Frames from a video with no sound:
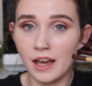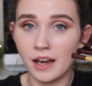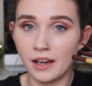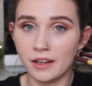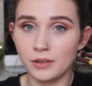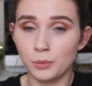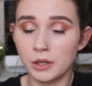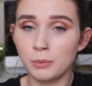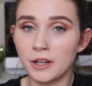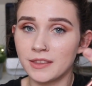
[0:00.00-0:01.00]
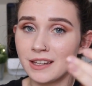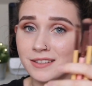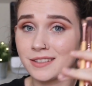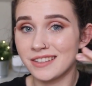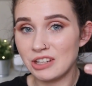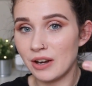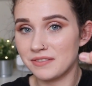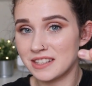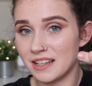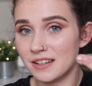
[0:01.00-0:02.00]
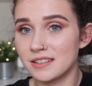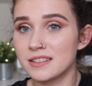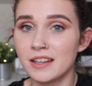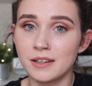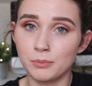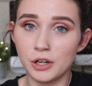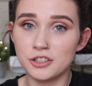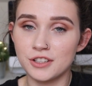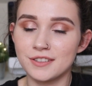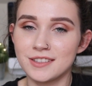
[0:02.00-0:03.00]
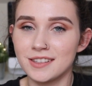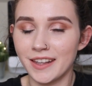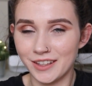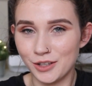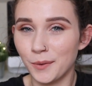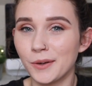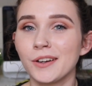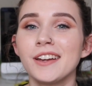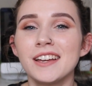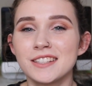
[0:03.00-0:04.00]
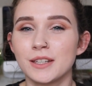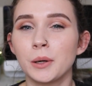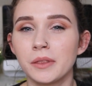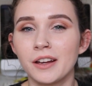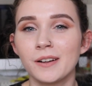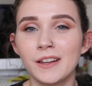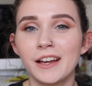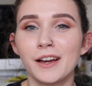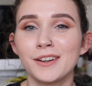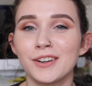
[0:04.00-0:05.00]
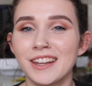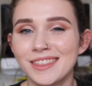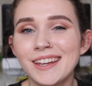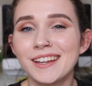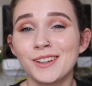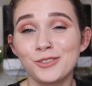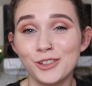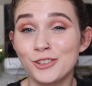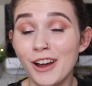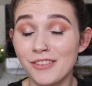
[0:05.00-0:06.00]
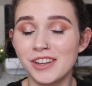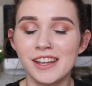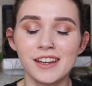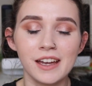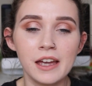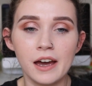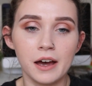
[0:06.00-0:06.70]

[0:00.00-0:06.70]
When you bring these, you have 6 brushes in total, so they're like a great thing for traveling.